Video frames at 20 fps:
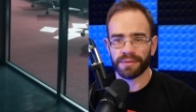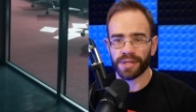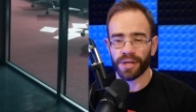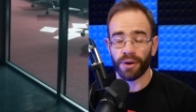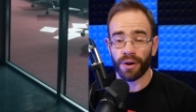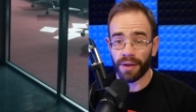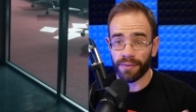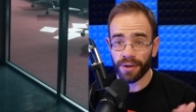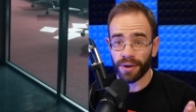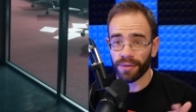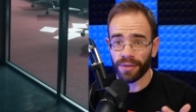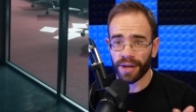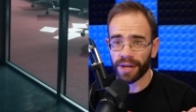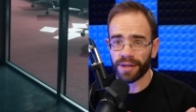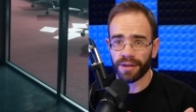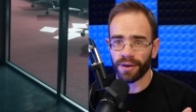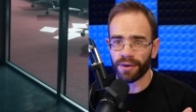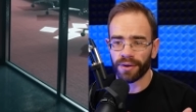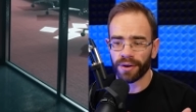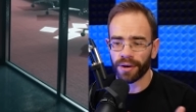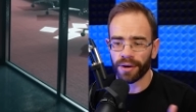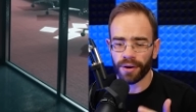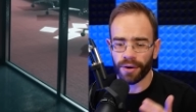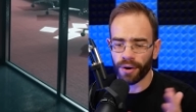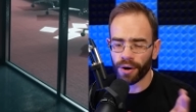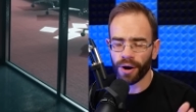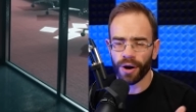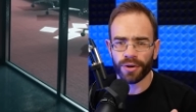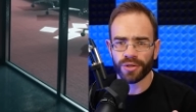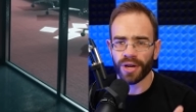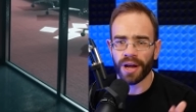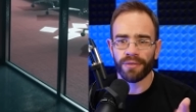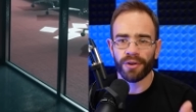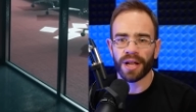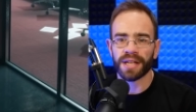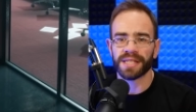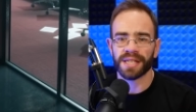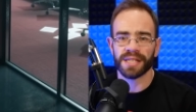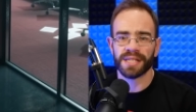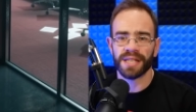so you don't have it on like on a hard drive or
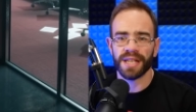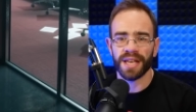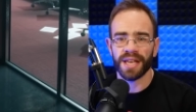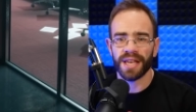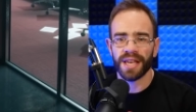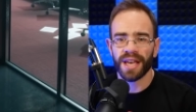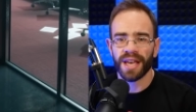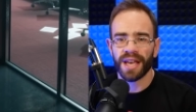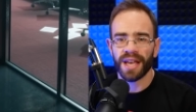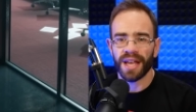an S S D,